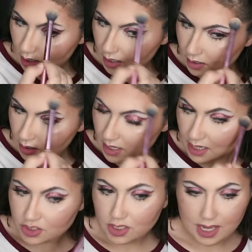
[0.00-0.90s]
And it
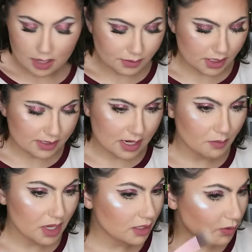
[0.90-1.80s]
actually helped us out
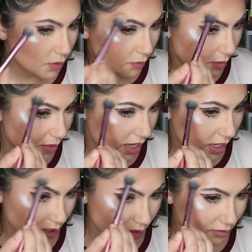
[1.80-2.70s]
because we were
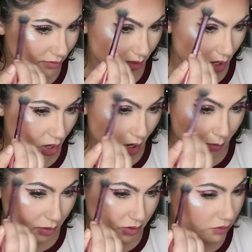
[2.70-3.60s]
paying
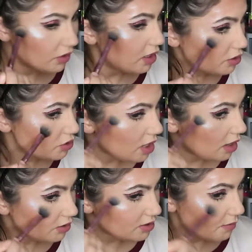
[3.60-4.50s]
almost $300
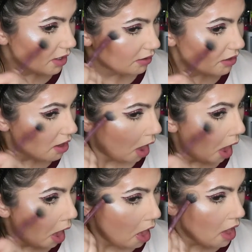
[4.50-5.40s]
a month
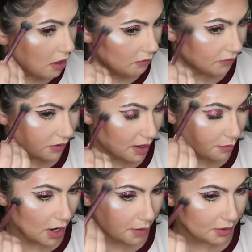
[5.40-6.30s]
for that
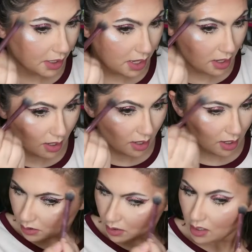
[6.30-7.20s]
property,
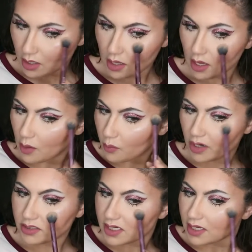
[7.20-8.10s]
and
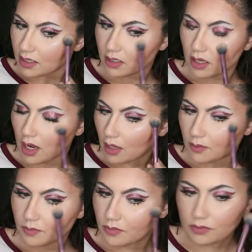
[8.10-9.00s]
renting,
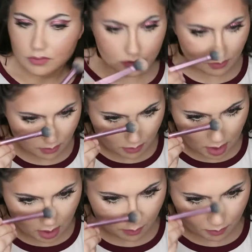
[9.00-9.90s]

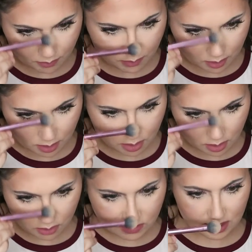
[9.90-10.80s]
you know,
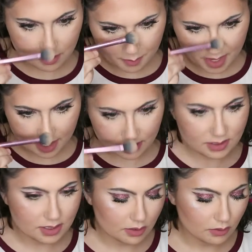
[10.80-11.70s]
using a bank
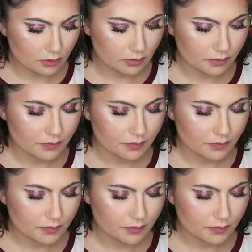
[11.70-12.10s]
to